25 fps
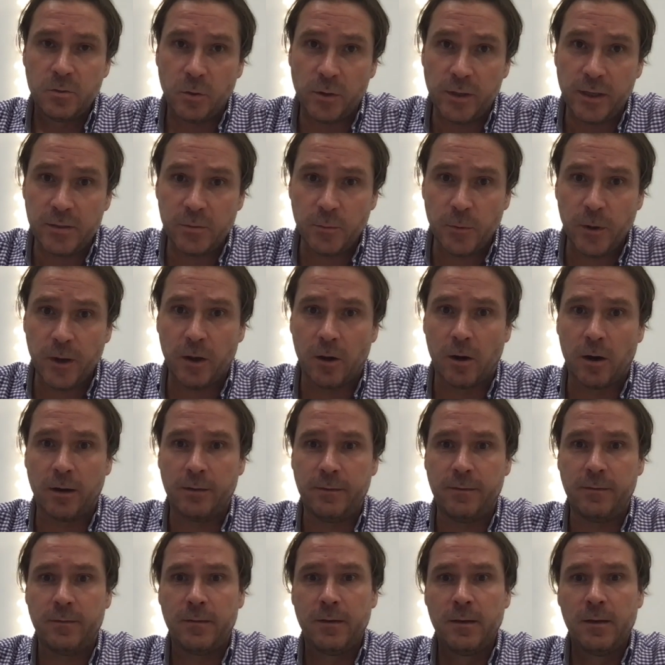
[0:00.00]
So in this
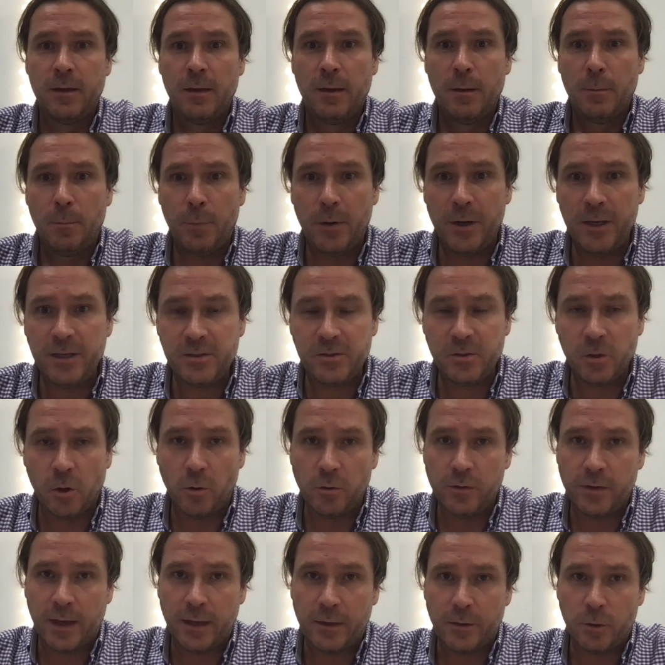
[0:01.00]
regard, please
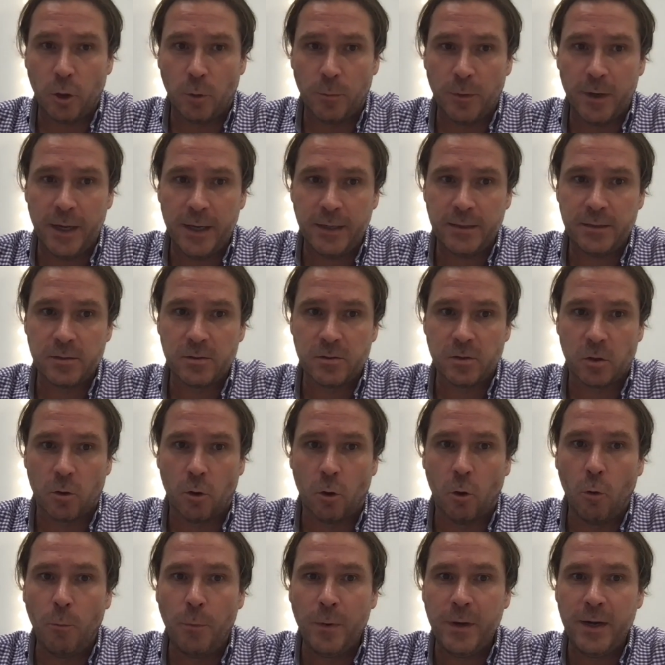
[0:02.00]
note that nominations
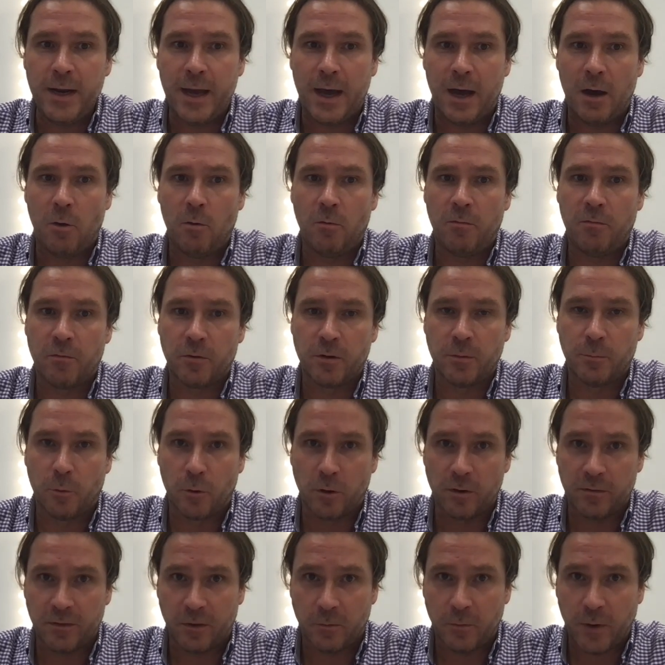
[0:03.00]
are open now for the
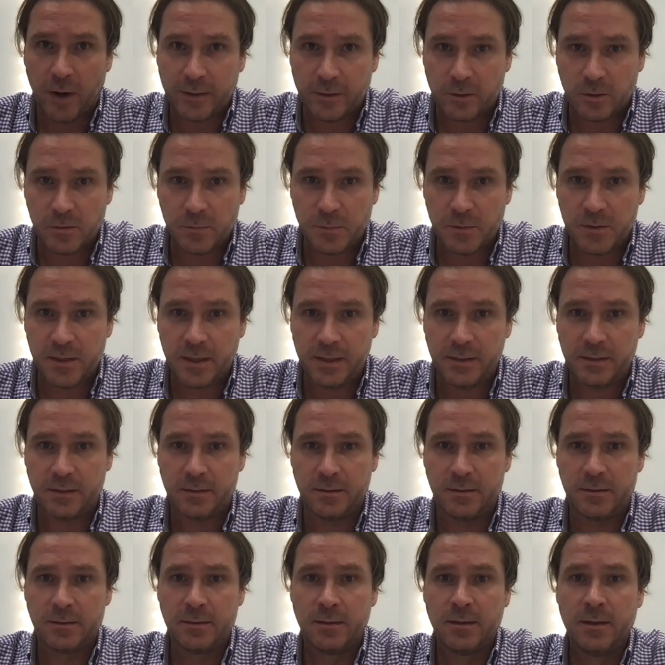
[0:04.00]
board of directors
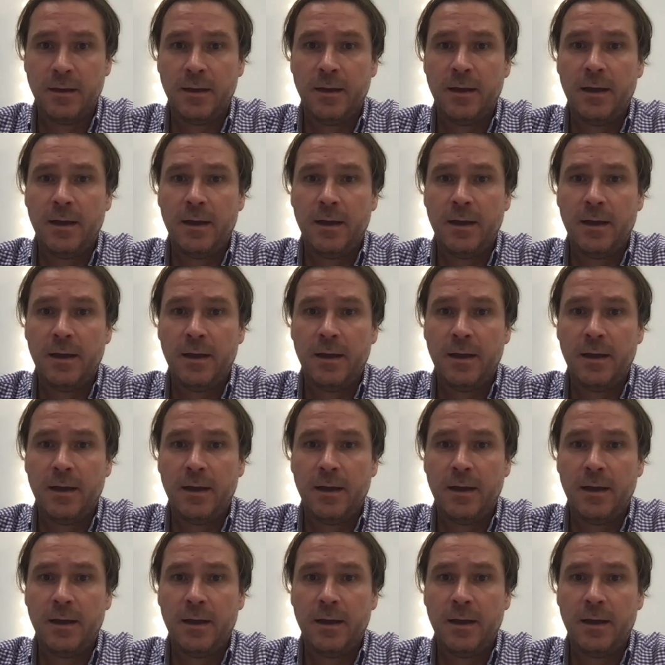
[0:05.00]
positions,